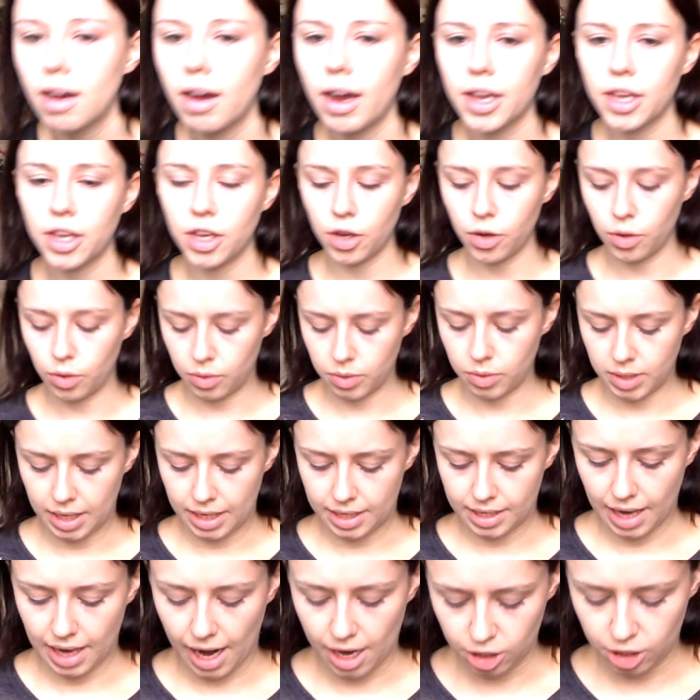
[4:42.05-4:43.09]
I use
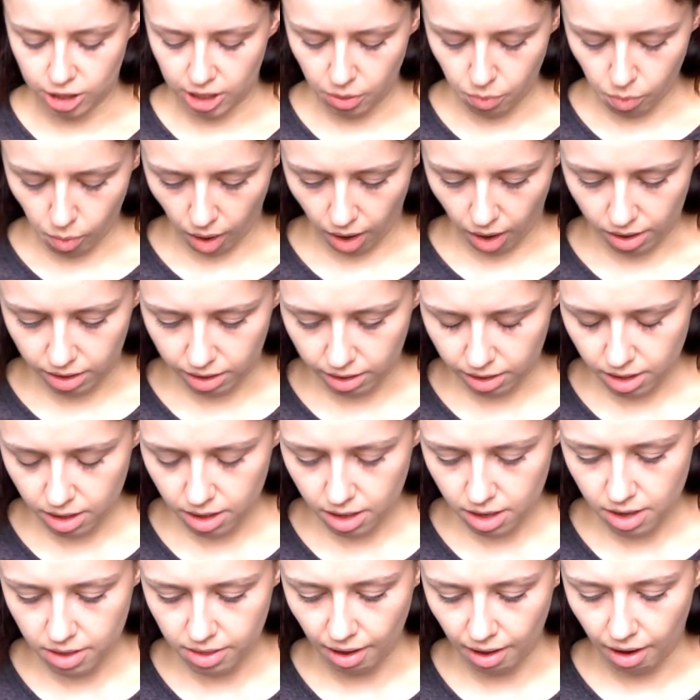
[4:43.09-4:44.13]
is actually one
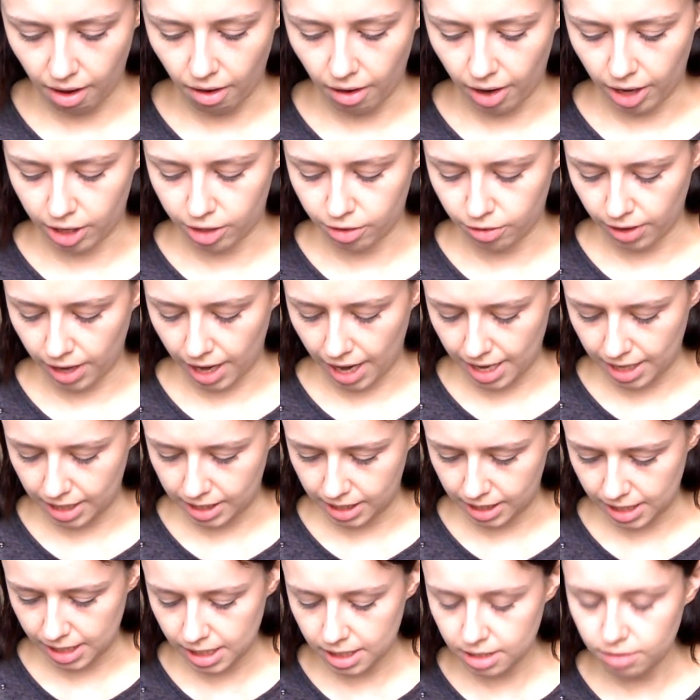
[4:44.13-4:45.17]
that I
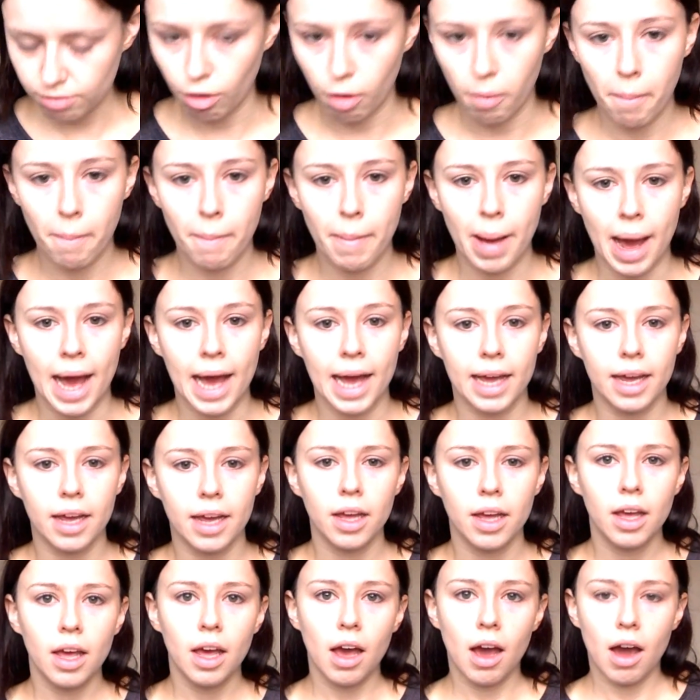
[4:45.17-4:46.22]
created from MAC.
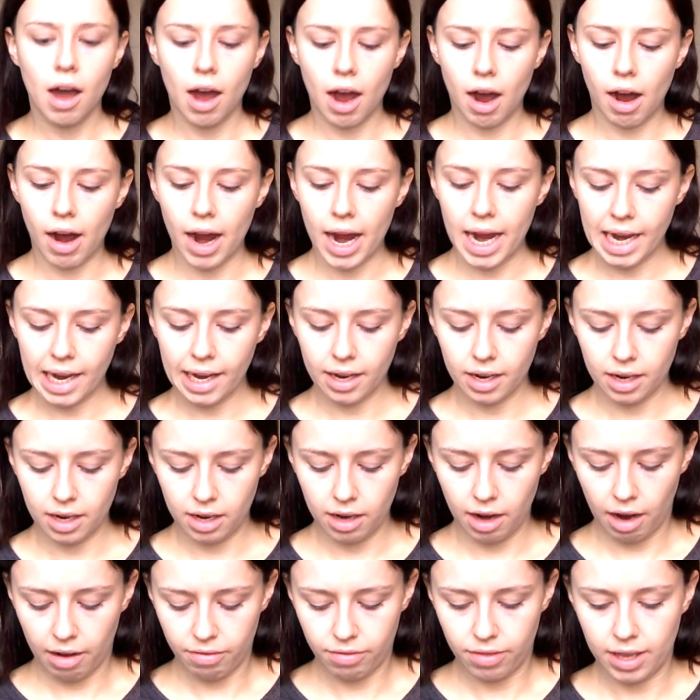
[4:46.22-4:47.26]
I
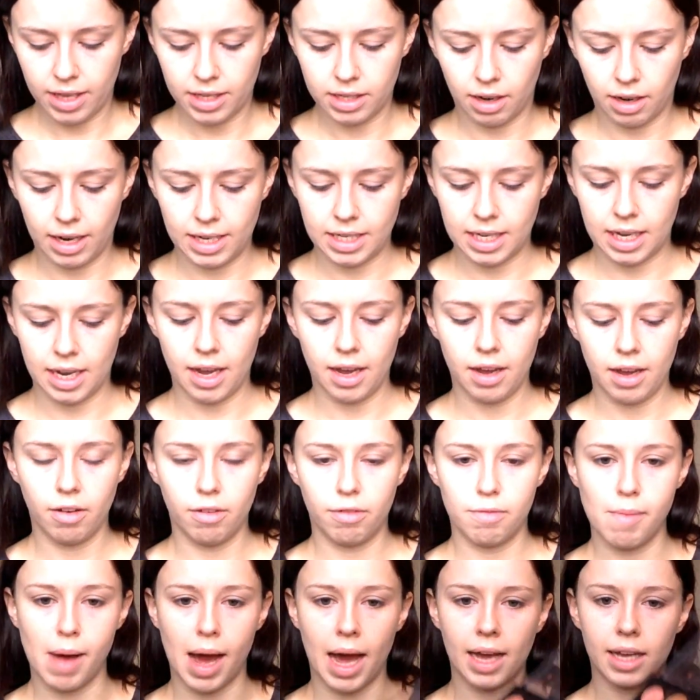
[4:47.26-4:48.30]
love this idea
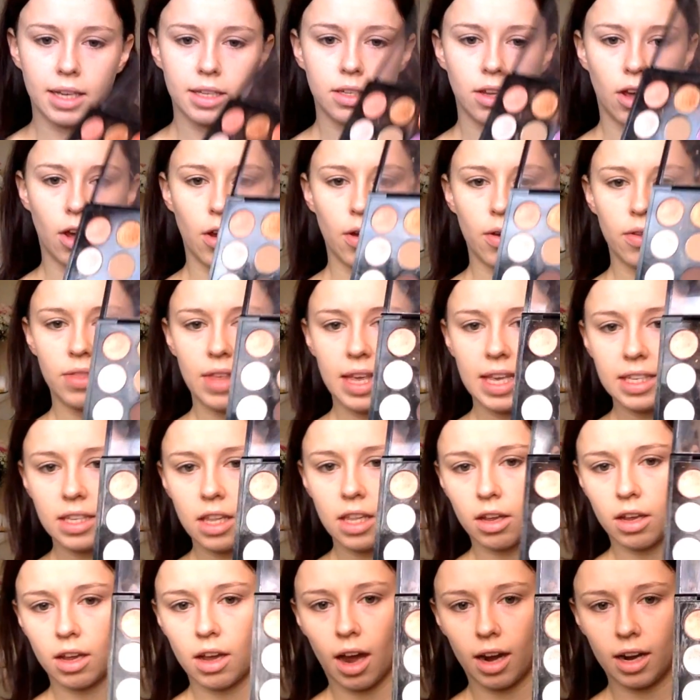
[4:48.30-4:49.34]
of MAC. So these are
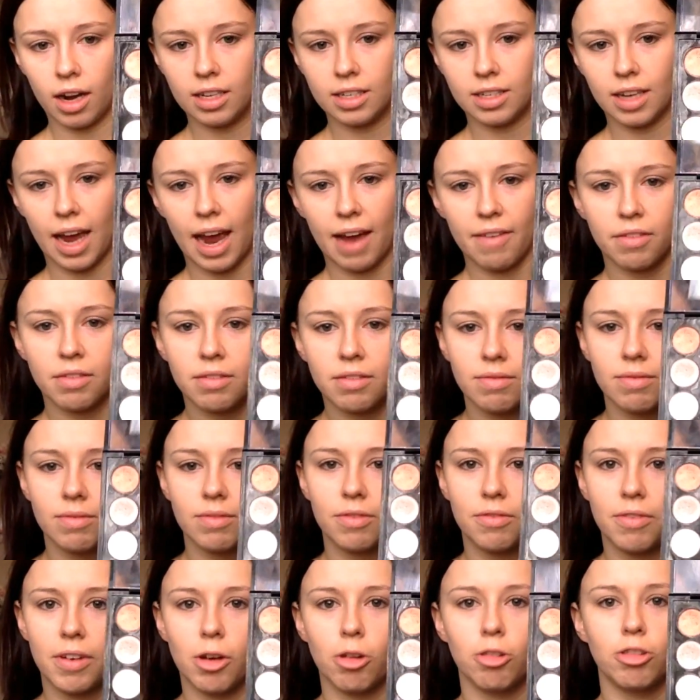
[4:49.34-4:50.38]
the colours. I haven't
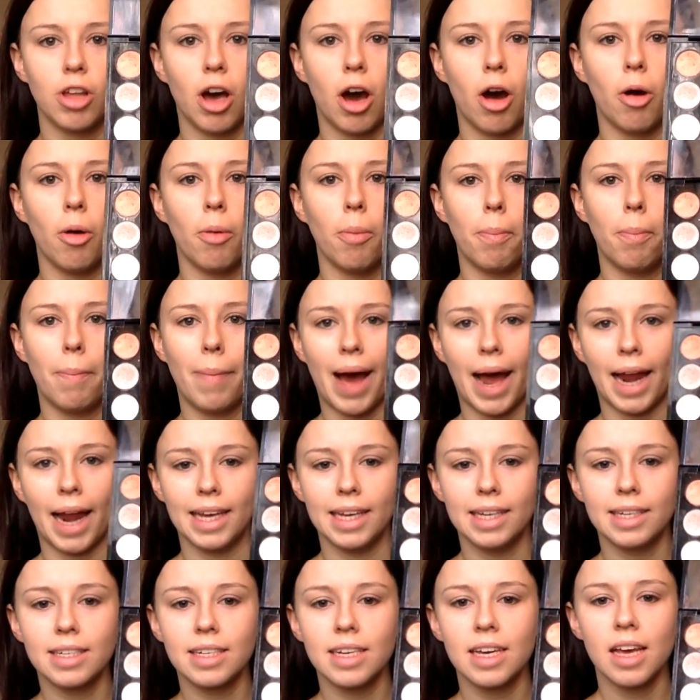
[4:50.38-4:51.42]
filled the whole
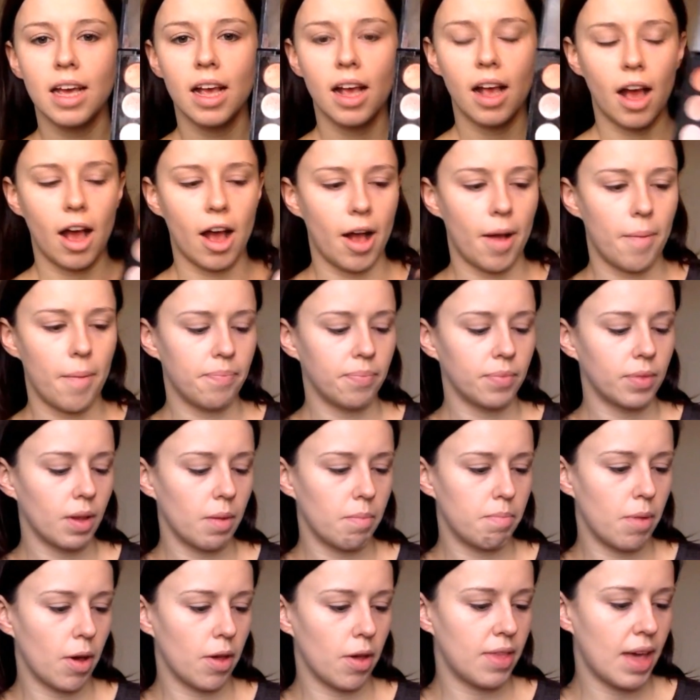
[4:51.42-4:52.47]
palette,
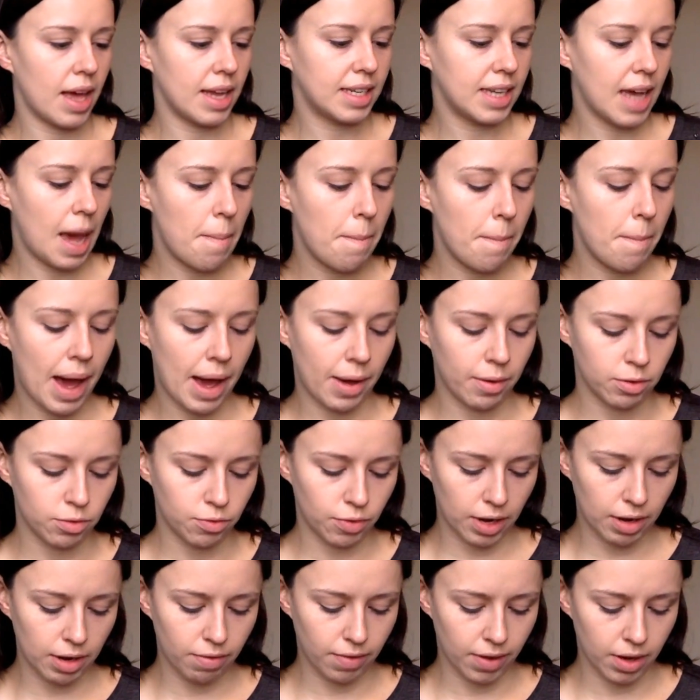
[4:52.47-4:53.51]
but they're £10
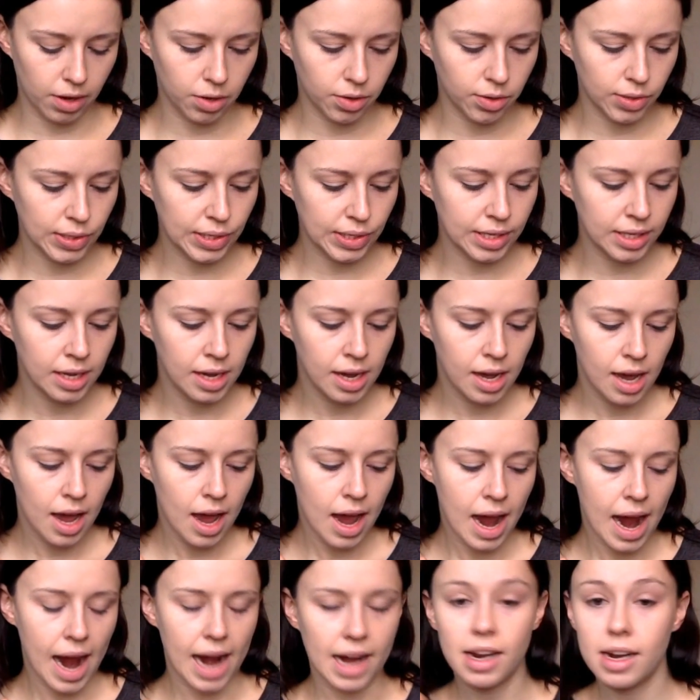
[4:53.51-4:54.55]
refills,
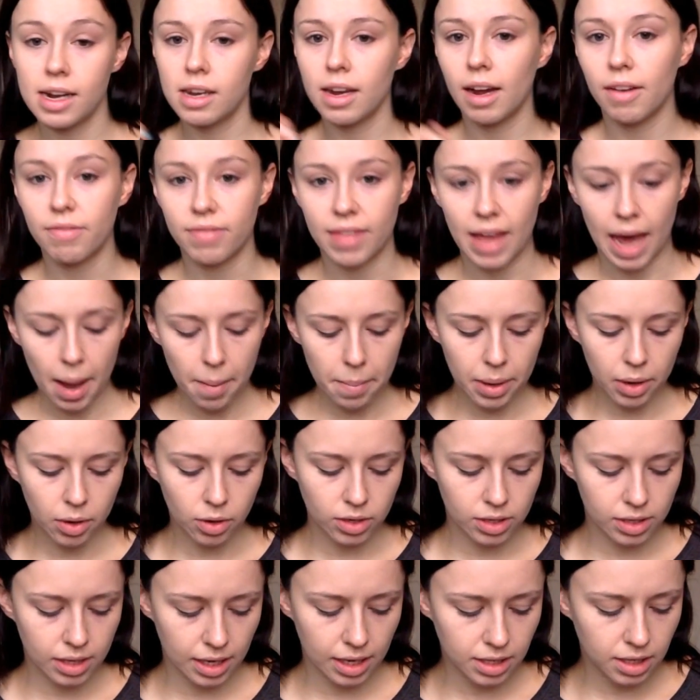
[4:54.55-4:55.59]
and I love that
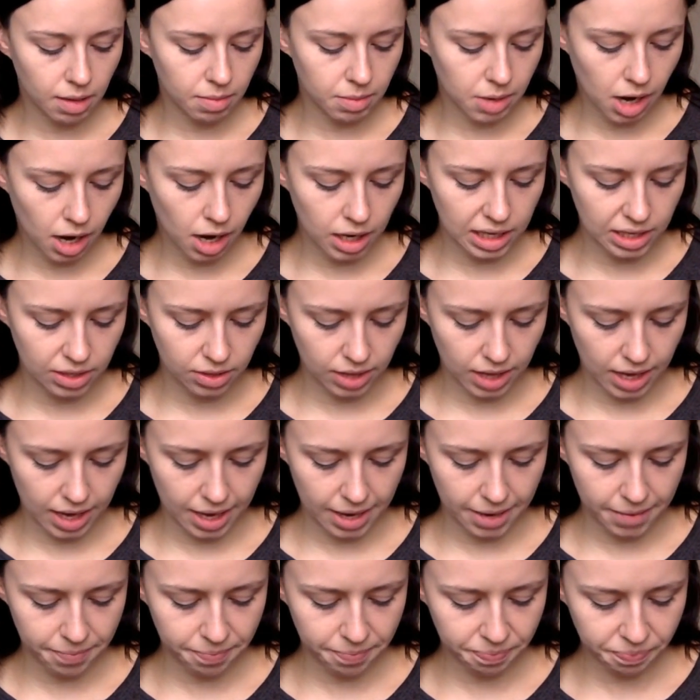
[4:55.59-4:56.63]
because there's some colours on
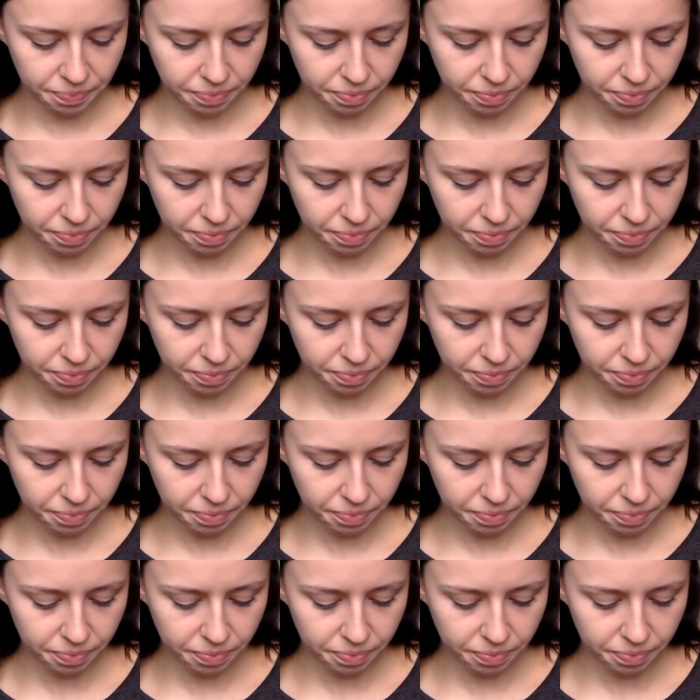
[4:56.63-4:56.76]
here